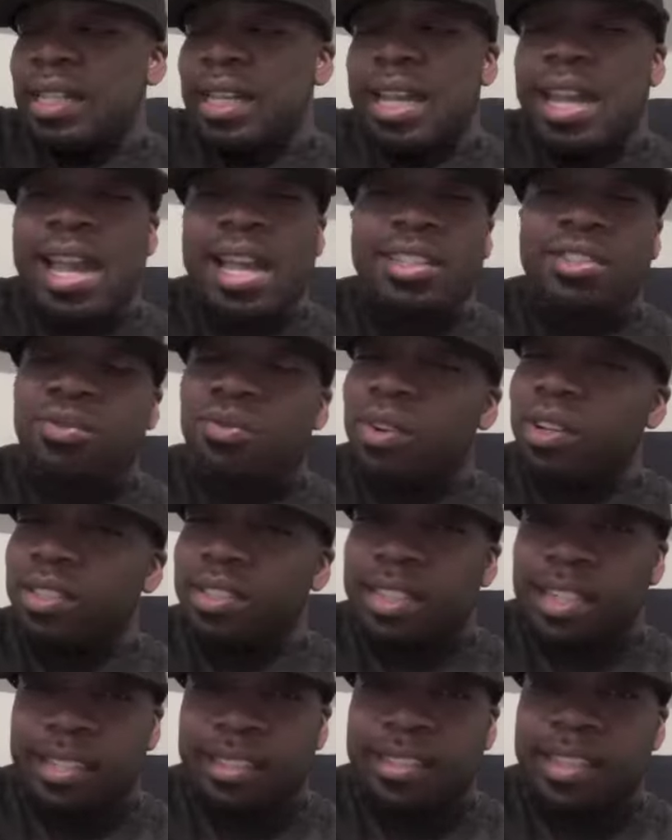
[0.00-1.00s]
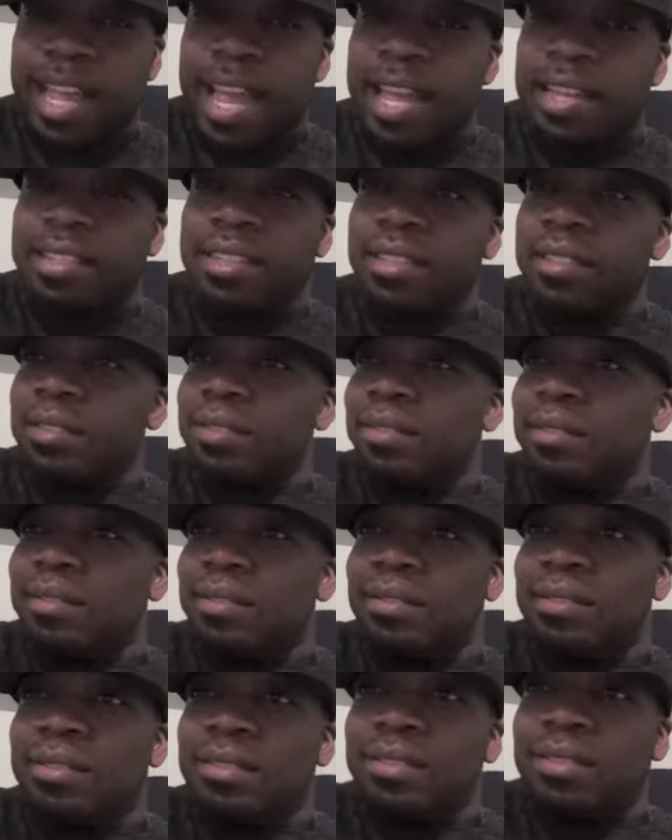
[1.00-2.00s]
Hex One does that.
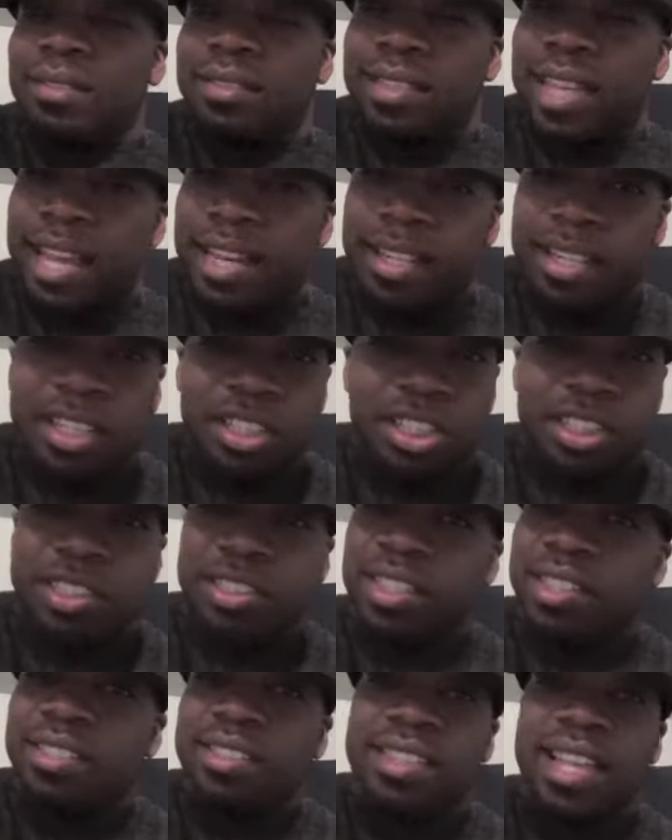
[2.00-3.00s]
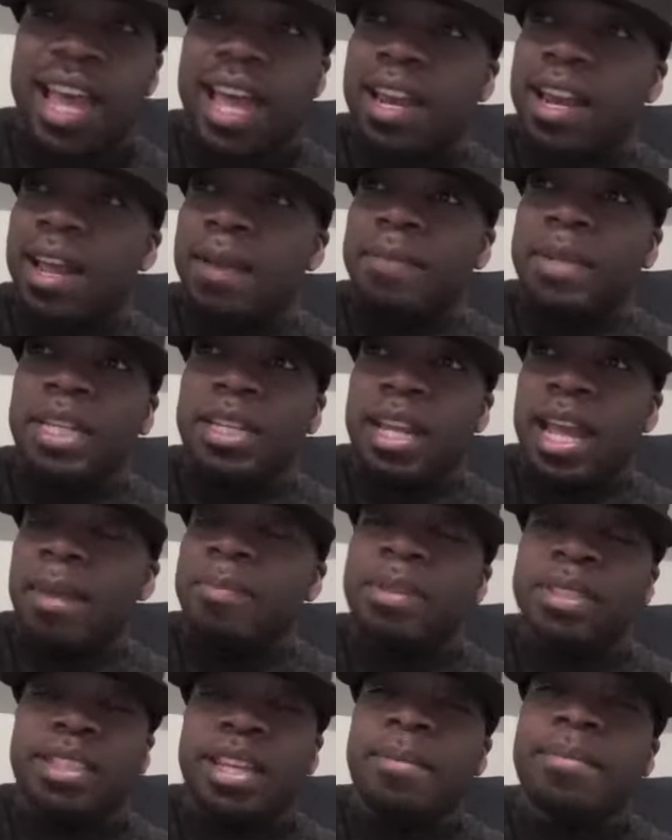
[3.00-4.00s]
Tek-Niktion does that. I mean,
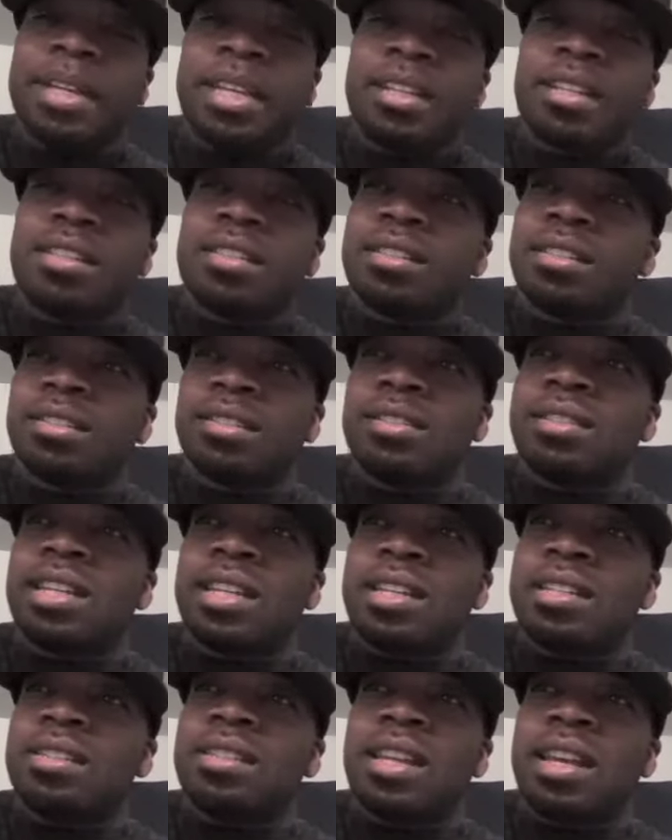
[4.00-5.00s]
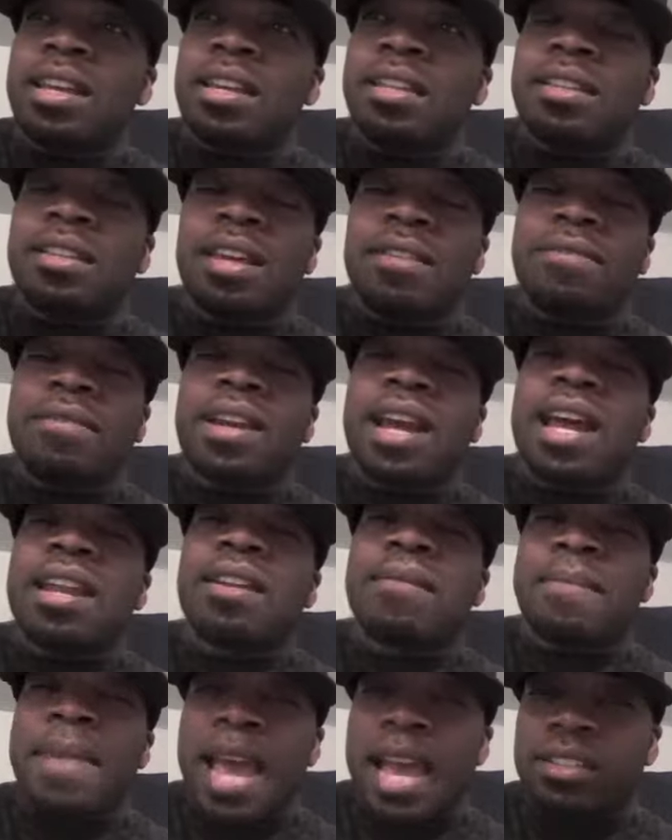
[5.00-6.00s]
Epidemic, they, they, they've kind
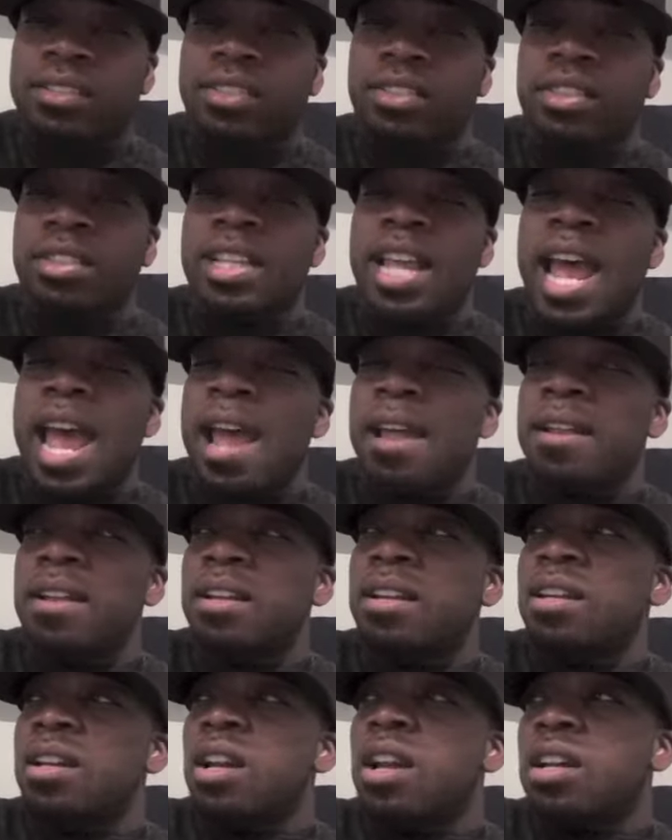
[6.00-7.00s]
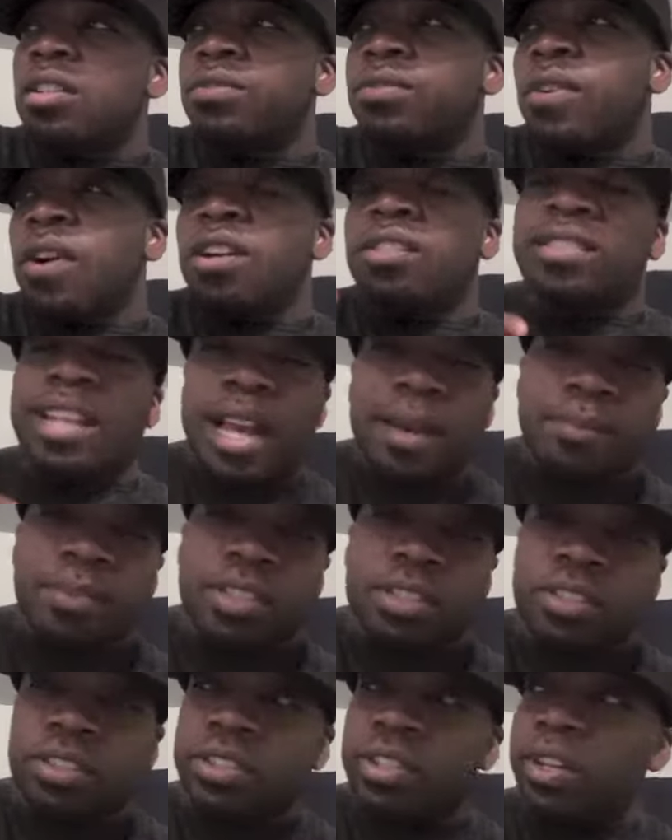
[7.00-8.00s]
of mastered that as far as I'm
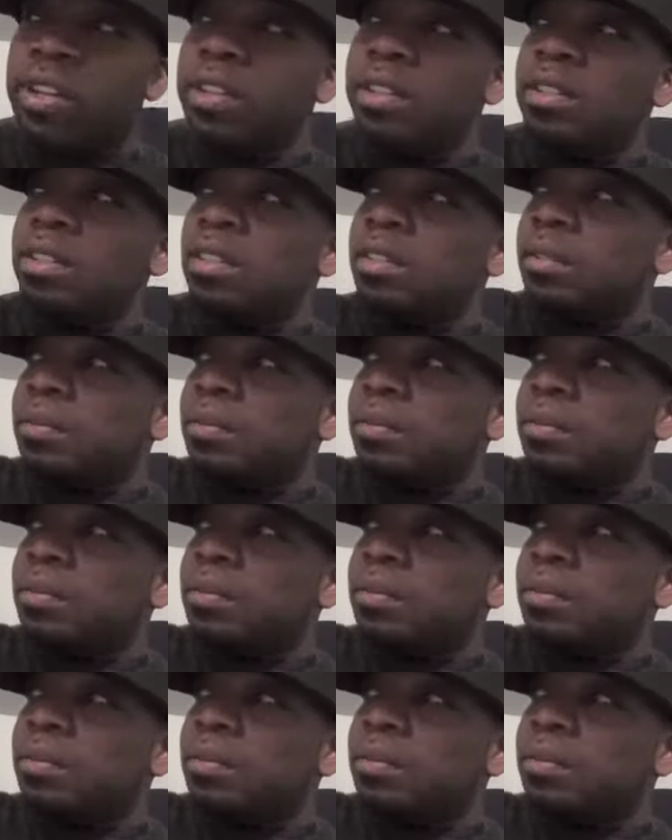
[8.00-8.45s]
concerned.